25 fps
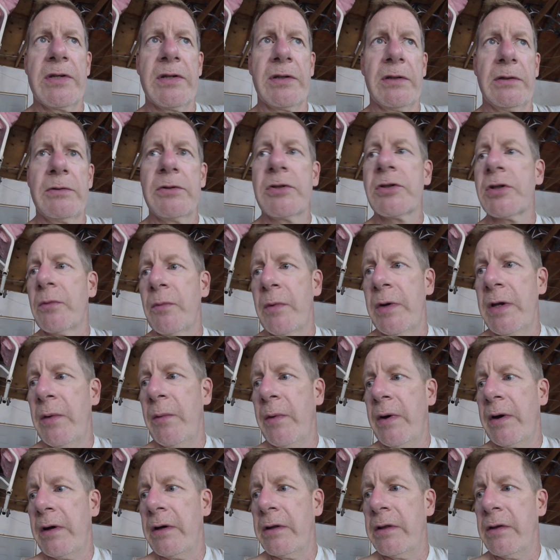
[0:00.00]
solution when you
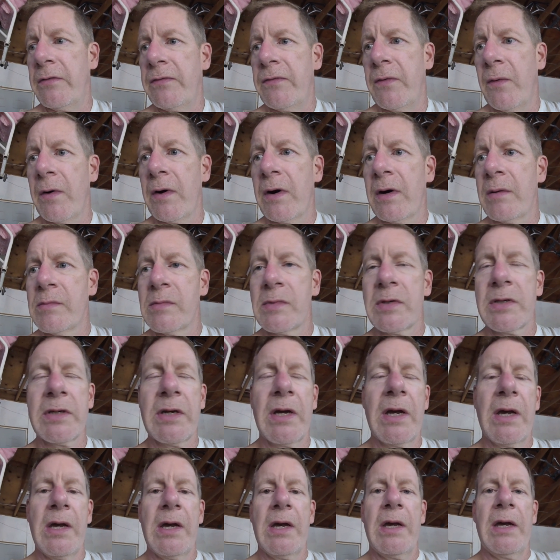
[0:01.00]
went on the forums.
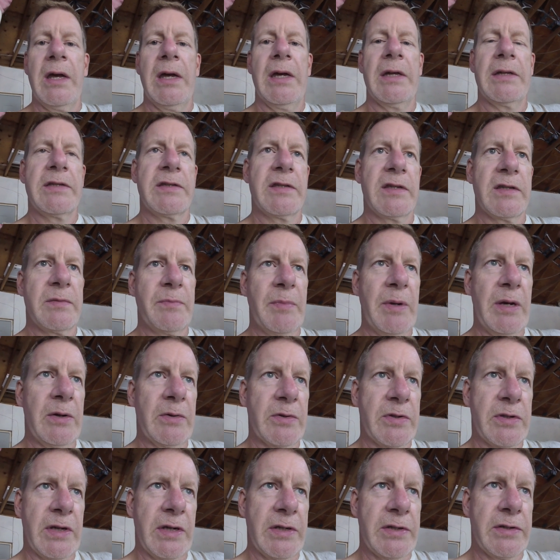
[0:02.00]
It's the
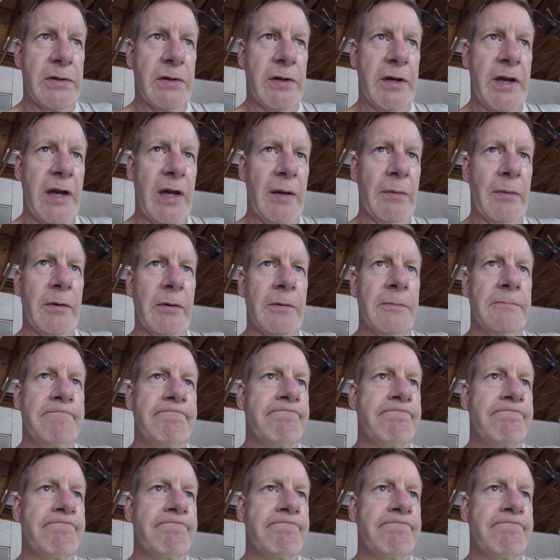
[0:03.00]
speedo sensor cable.